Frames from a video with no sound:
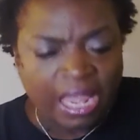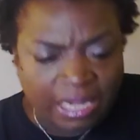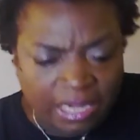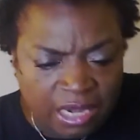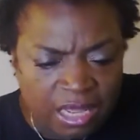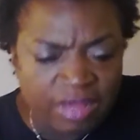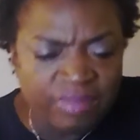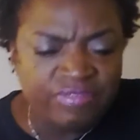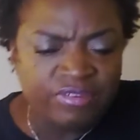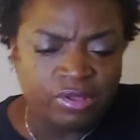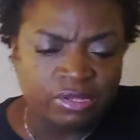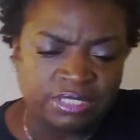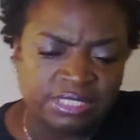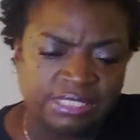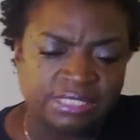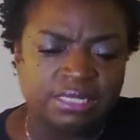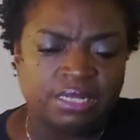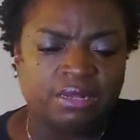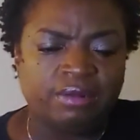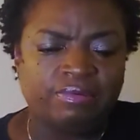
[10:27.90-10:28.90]
Love
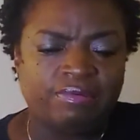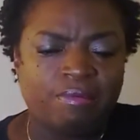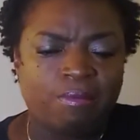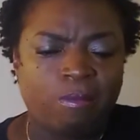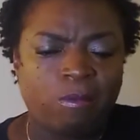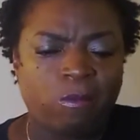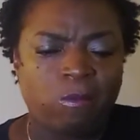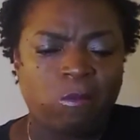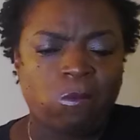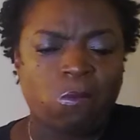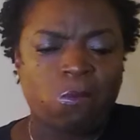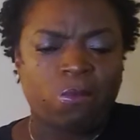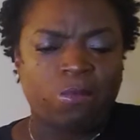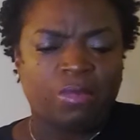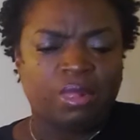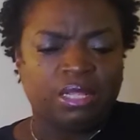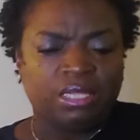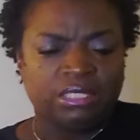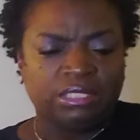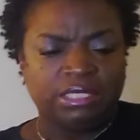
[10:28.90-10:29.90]
yourself.
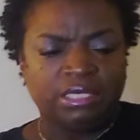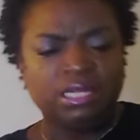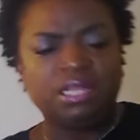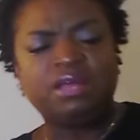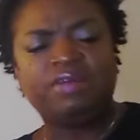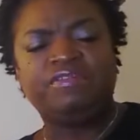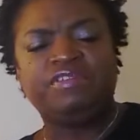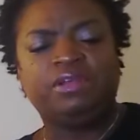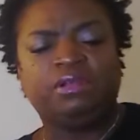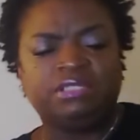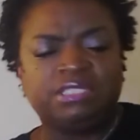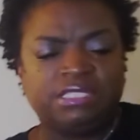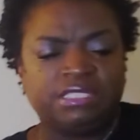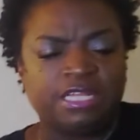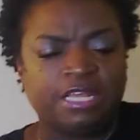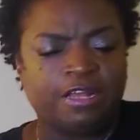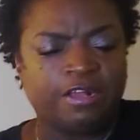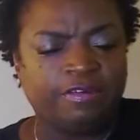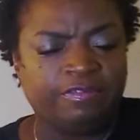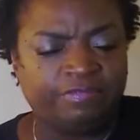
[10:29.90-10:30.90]
Love
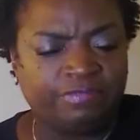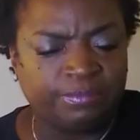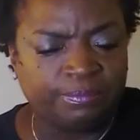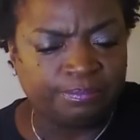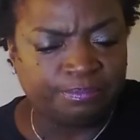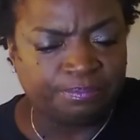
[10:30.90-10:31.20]
yourself.